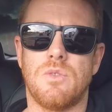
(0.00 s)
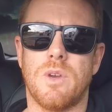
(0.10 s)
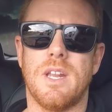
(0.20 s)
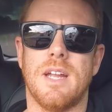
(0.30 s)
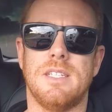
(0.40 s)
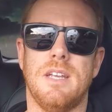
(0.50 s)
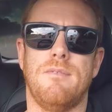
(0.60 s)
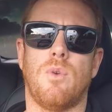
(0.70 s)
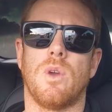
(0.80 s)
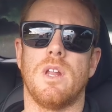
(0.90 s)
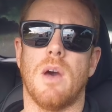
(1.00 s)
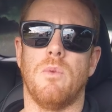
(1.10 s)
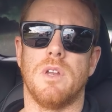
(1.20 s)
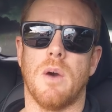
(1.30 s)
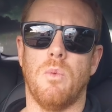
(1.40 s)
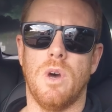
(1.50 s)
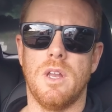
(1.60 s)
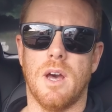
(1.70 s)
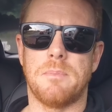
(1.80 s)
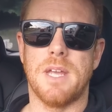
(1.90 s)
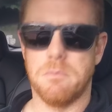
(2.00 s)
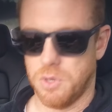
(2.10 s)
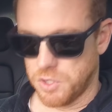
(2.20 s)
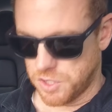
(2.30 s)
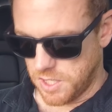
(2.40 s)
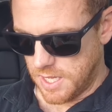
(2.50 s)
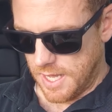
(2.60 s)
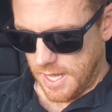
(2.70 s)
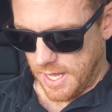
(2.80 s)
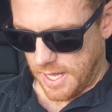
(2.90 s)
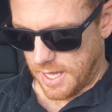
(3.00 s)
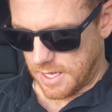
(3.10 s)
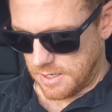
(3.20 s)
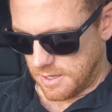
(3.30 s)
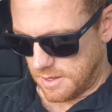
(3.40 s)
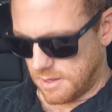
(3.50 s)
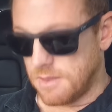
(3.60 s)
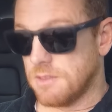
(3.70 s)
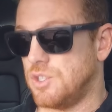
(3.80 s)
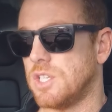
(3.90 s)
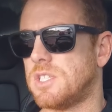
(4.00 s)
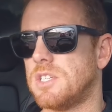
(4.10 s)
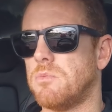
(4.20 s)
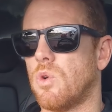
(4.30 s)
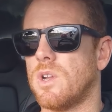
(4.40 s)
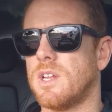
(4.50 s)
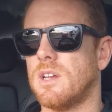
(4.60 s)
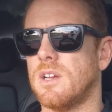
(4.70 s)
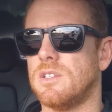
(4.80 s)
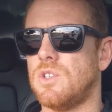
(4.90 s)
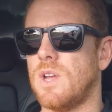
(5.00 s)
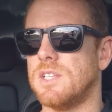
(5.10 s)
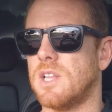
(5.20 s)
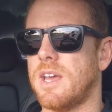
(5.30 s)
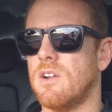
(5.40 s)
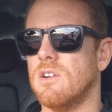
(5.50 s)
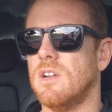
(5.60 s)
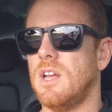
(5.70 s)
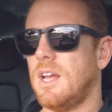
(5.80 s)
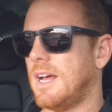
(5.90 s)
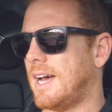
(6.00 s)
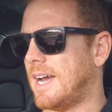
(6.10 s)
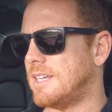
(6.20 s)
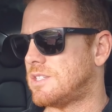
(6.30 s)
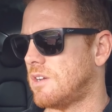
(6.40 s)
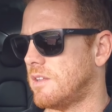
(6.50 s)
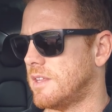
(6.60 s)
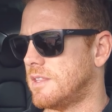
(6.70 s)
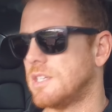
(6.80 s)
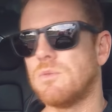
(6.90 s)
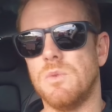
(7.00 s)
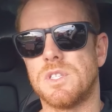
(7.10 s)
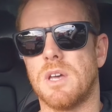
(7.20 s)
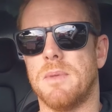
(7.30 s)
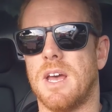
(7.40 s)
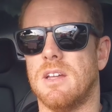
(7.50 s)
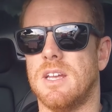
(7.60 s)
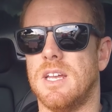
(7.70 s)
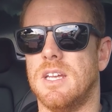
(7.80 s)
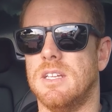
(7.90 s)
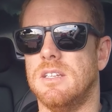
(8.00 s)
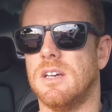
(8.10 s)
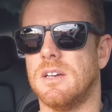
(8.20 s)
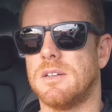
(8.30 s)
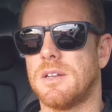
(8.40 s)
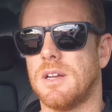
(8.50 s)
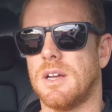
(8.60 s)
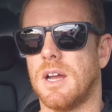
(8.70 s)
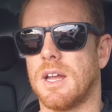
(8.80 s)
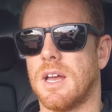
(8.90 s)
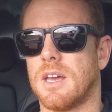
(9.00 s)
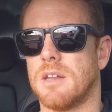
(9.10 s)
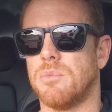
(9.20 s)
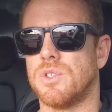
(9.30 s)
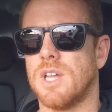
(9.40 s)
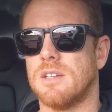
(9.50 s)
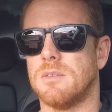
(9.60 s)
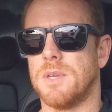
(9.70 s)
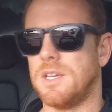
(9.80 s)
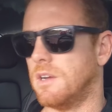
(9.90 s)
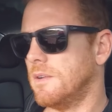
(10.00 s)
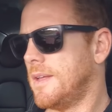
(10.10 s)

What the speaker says: 2019 40.1.1 update pushed, and just this morning, 2 days later, I saw that this one was coming out, and I got it pushed out to me here.